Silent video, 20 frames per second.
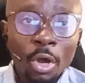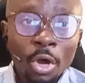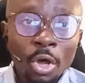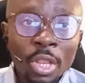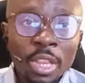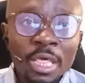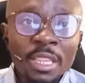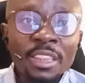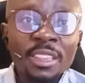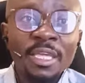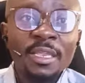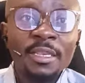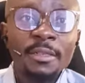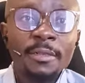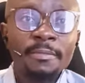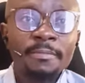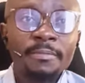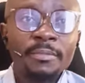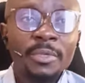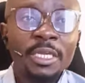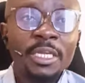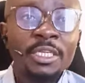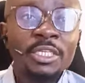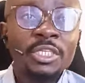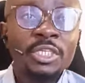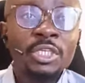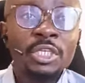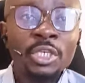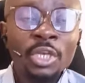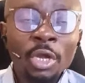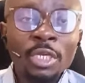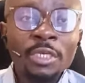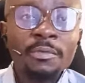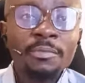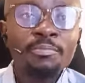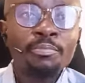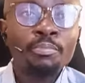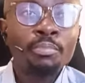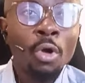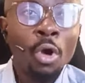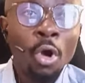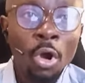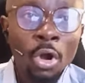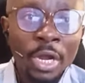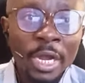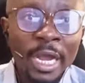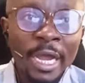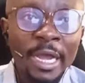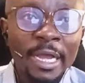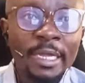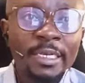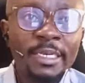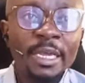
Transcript: other thing is not hunger.